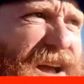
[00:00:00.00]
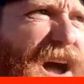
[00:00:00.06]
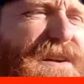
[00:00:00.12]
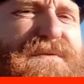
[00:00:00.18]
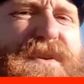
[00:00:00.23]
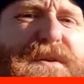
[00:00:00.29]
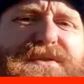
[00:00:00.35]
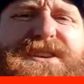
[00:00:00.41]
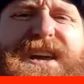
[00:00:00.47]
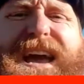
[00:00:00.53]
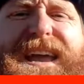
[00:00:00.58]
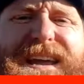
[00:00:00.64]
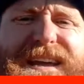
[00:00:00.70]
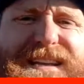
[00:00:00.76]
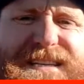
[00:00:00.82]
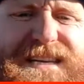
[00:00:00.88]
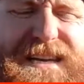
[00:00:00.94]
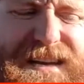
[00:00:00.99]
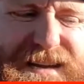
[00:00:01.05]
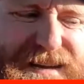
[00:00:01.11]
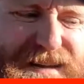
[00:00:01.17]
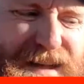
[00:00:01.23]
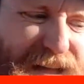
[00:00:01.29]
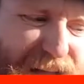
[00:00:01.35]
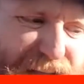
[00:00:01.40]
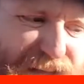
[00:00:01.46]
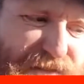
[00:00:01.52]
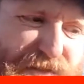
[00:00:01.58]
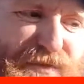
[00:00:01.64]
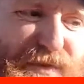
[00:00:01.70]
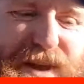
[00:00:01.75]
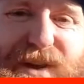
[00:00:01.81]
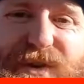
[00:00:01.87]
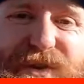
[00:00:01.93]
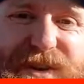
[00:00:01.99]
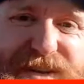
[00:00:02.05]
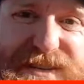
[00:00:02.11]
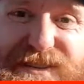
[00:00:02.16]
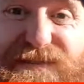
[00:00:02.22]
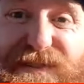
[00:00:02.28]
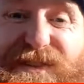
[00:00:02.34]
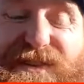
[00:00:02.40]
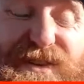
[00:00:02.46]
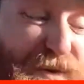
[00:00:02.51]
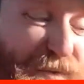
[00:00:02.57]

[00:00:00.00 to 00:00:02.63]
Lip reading: I rotate 3 hoodies for the